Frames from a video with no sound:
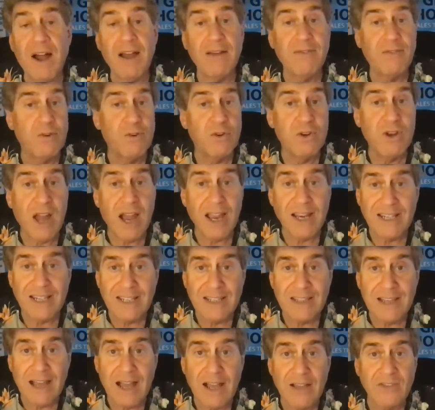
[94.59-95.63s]
or
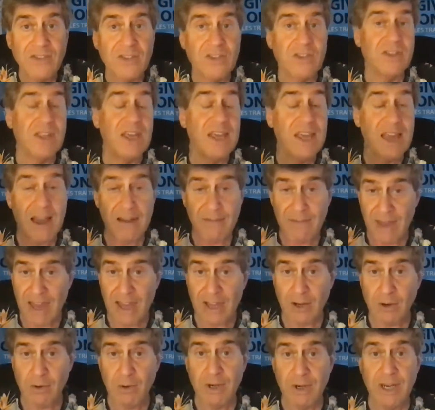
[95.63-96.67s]
$90,000. They have
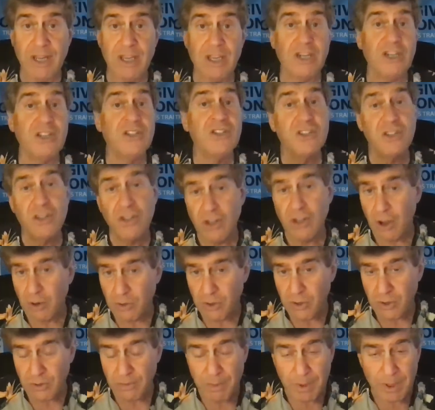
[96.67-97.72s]
equity, and it's
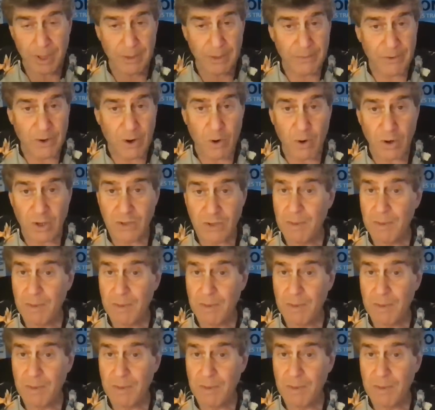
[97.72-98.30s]
negotiable, of course.